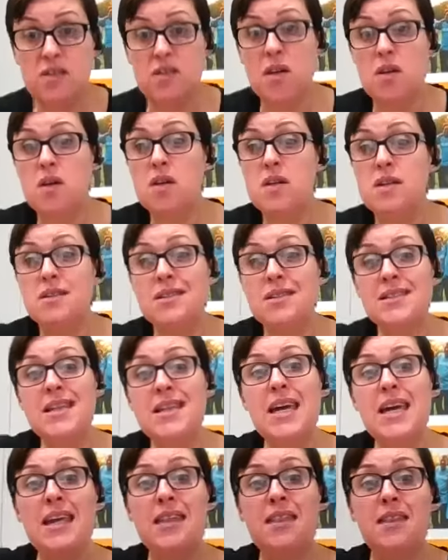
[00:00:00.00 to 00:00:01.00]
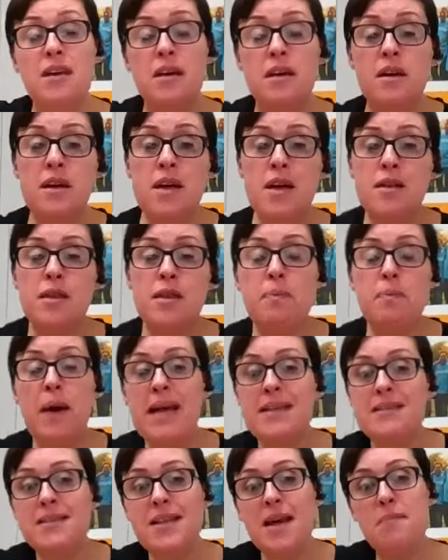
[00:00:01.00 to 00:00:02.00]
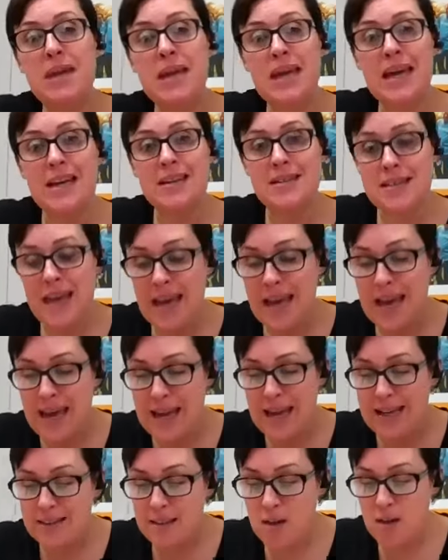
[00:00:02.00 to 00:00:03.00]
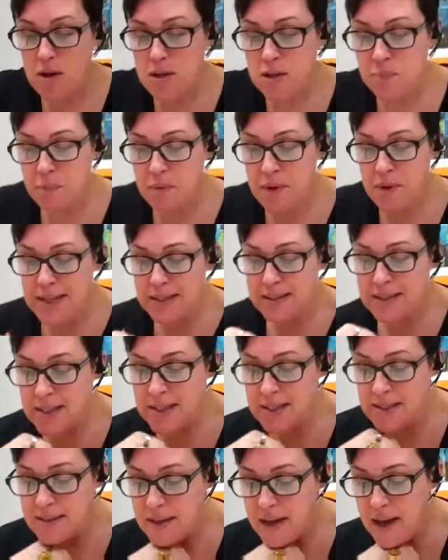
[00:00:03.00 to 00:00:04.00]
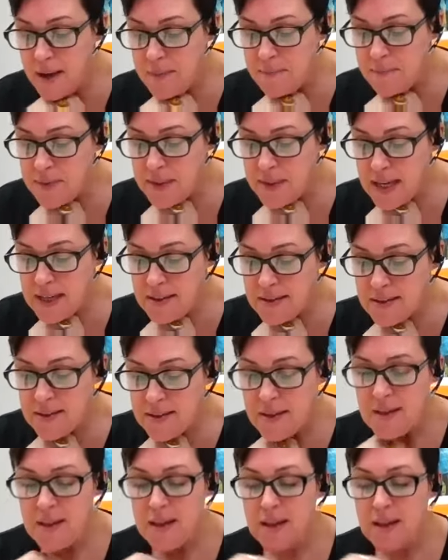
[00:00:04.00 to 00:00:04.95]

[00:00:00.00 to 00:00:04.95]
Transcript: So you can see that the pandemic has exacerbated this,